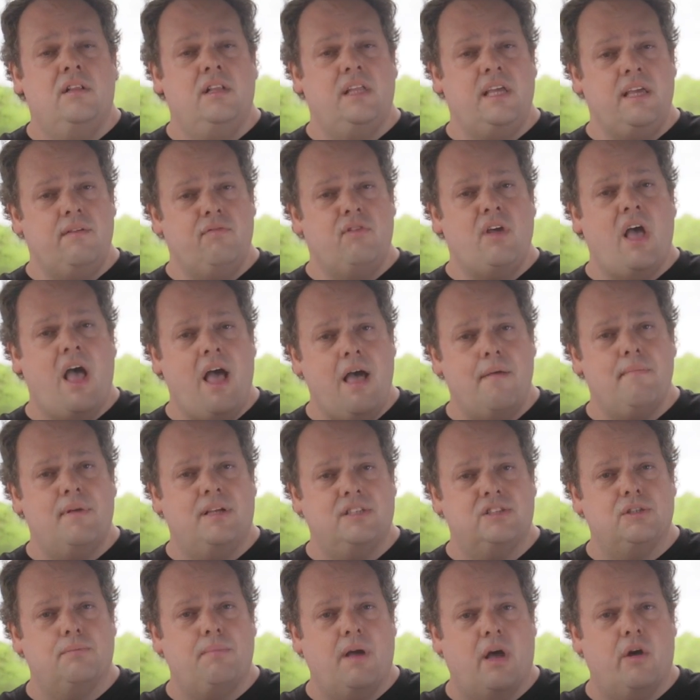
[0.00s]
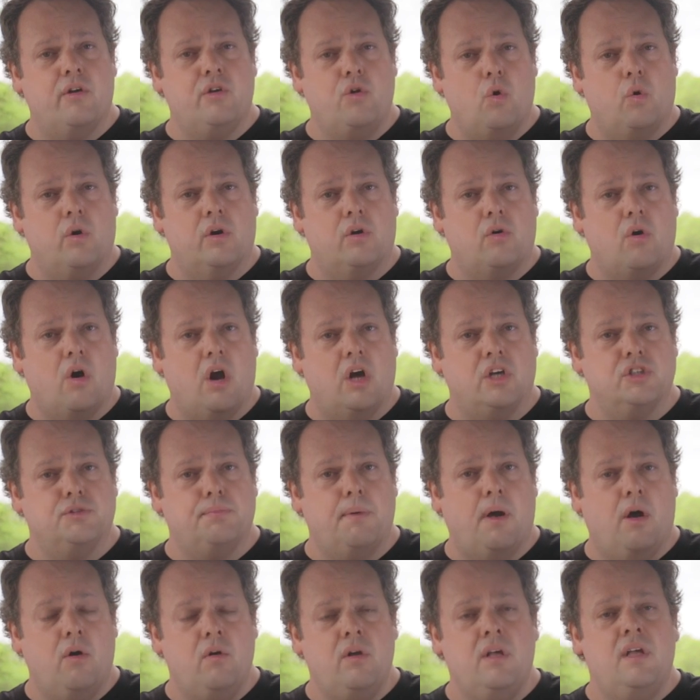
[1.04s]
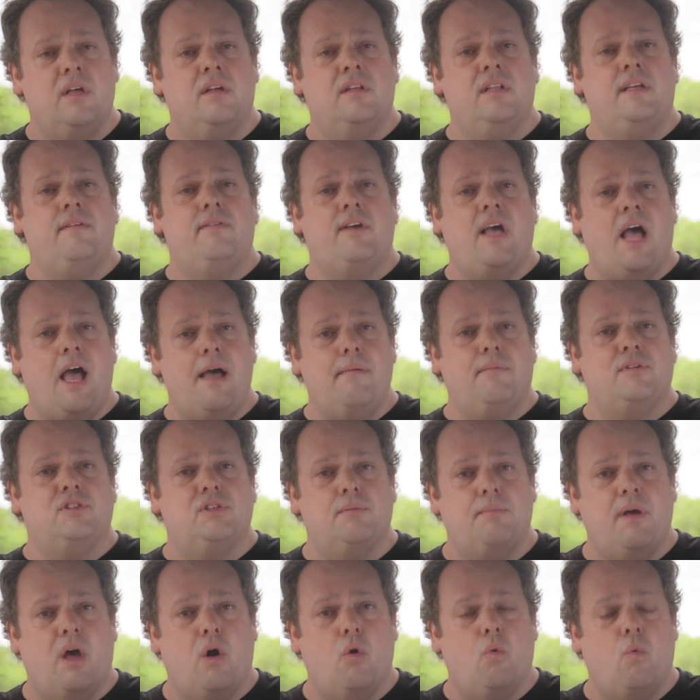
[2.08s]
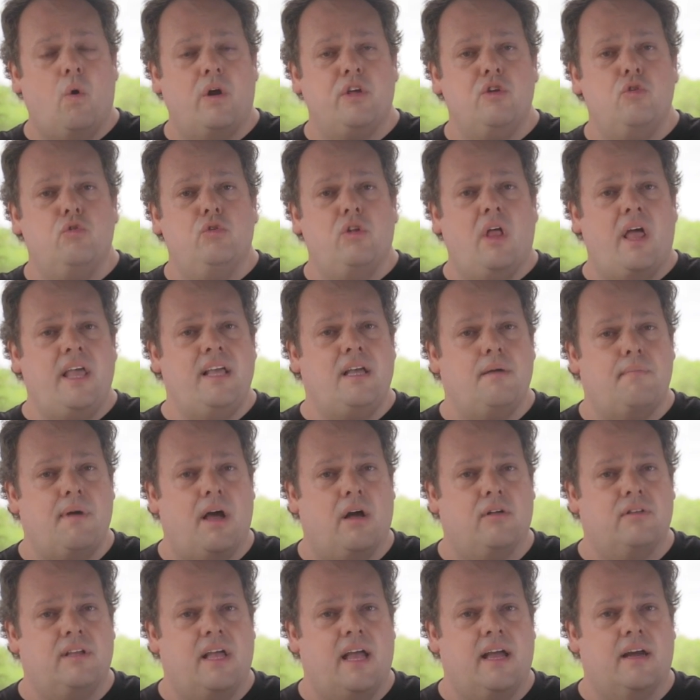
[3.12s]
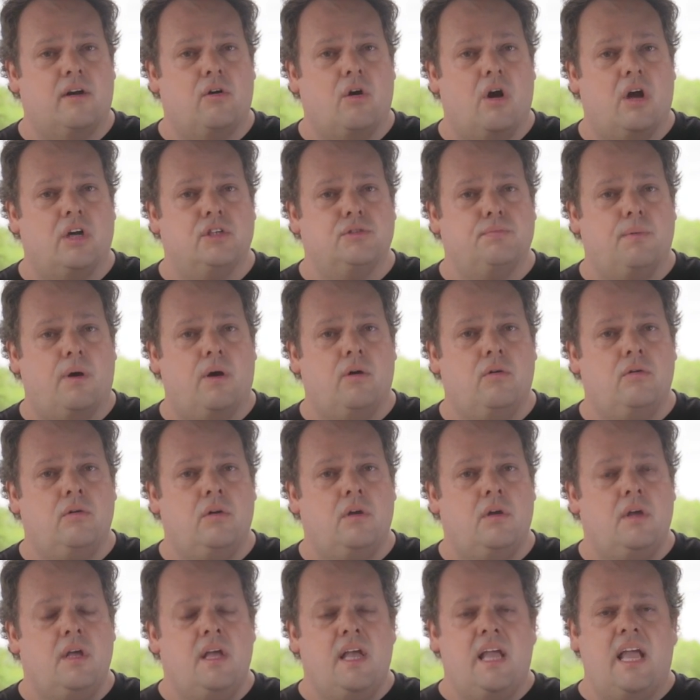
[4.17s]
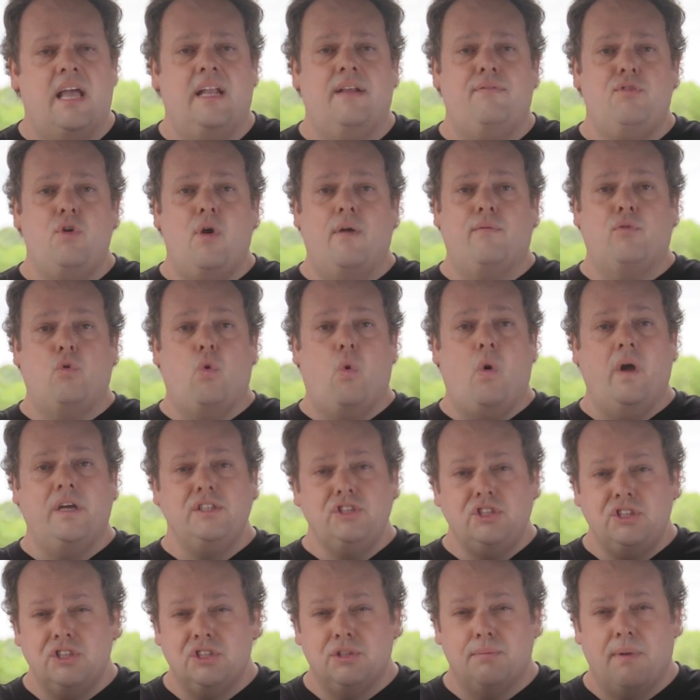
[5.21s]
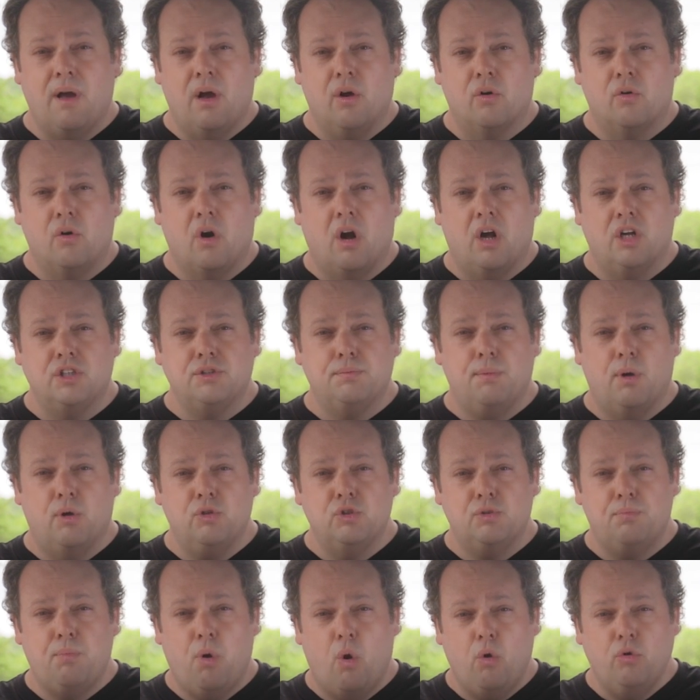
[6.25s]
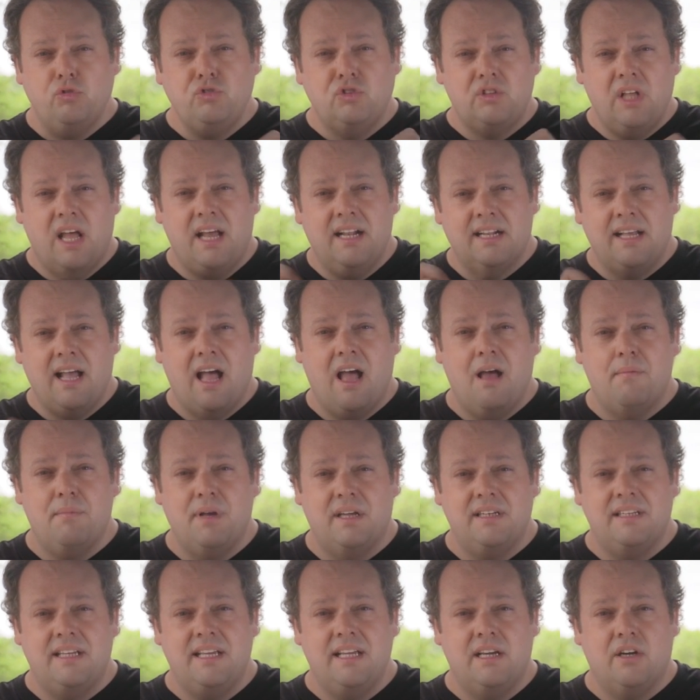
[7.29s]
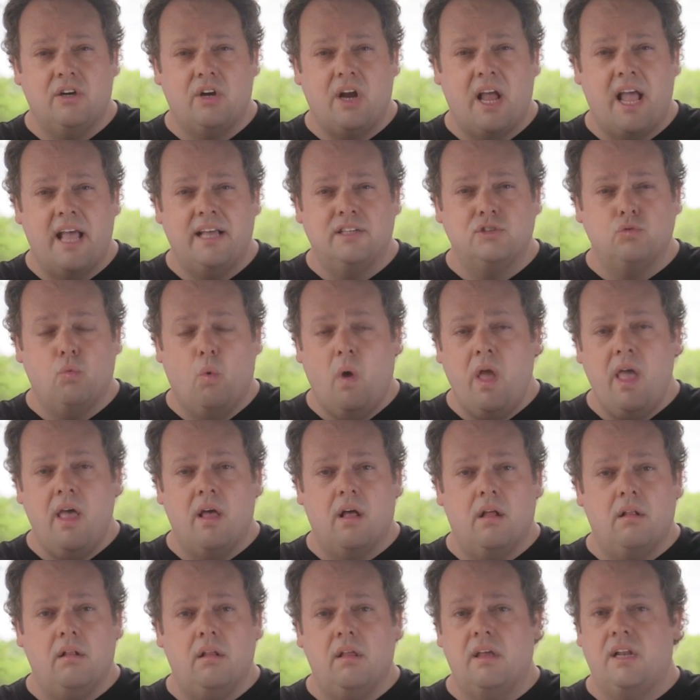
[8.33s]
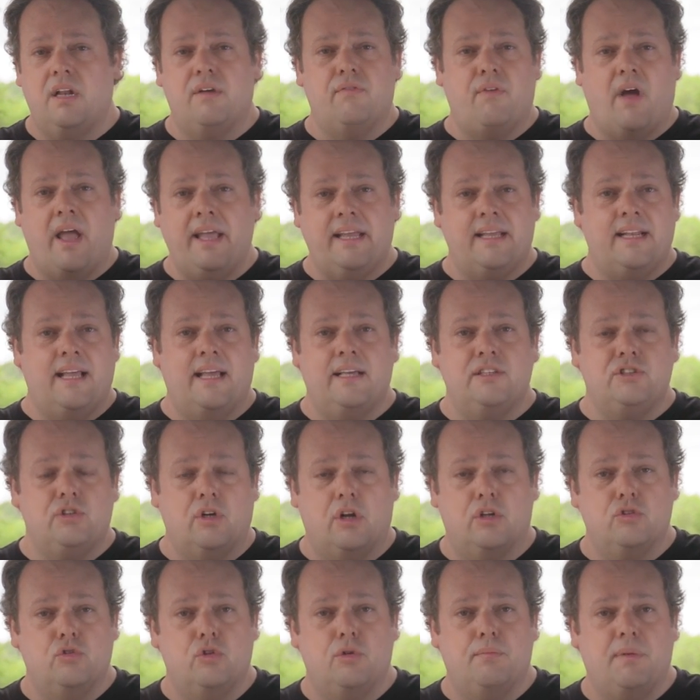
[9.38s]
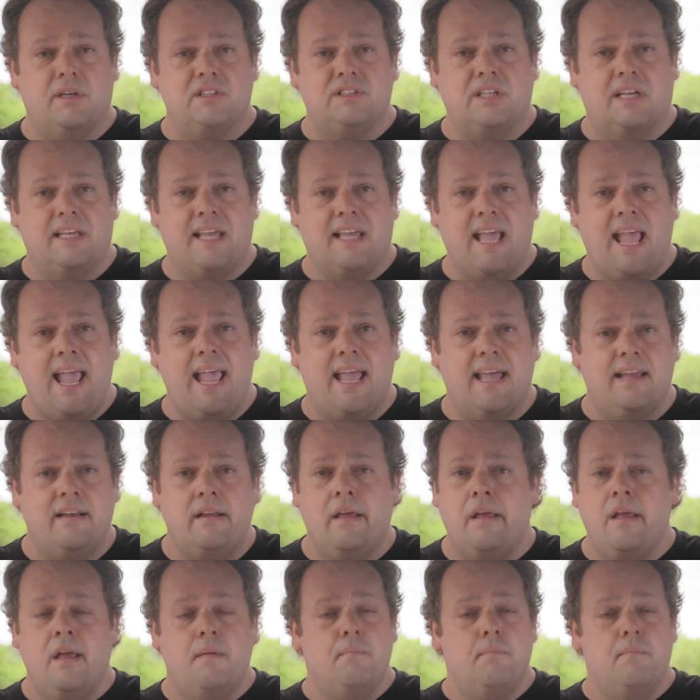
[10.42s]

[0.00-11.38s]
Leave comments about your crossbow. Leave comments about what you like about that crossbow. And if you have questions about crossbows, post that comment here as well. And if I can answer it, I'll do the best I can.